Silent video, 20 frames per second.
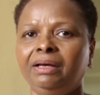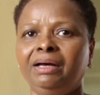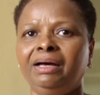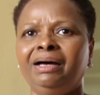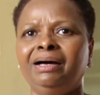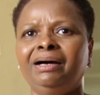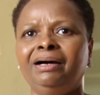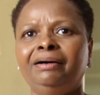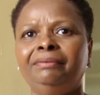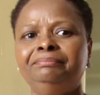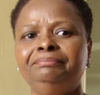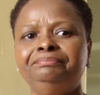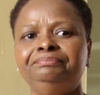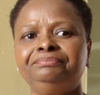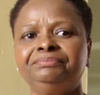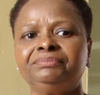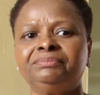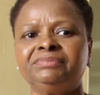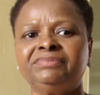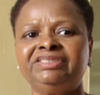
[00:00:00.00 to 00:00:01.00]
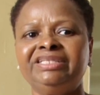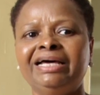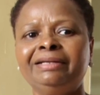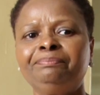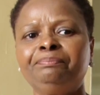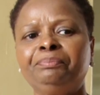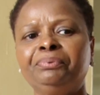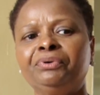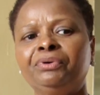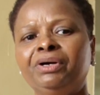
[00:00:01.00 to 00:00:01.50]
that
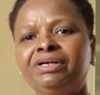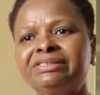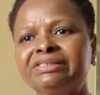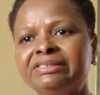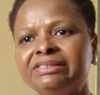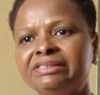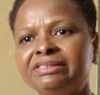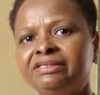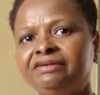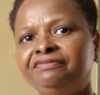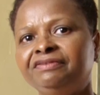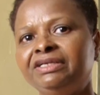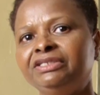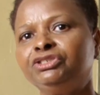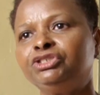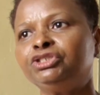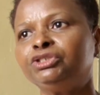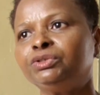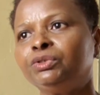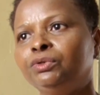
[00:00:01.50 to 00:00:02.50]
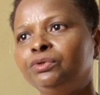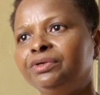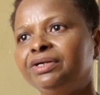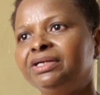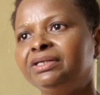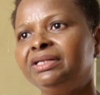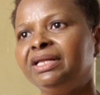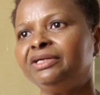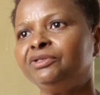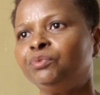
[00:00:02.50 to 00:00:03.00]
process of
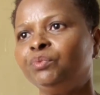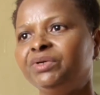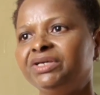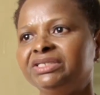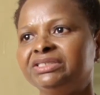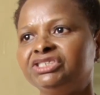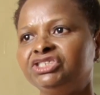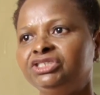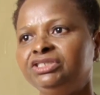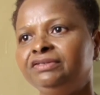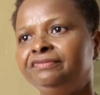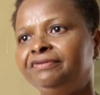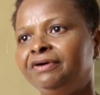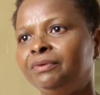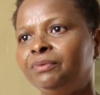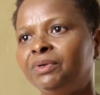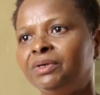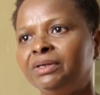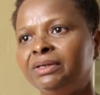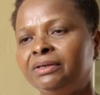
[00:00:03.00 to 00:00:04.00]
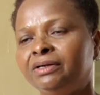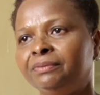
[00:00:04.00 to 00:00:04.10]
ensuring that we achieve our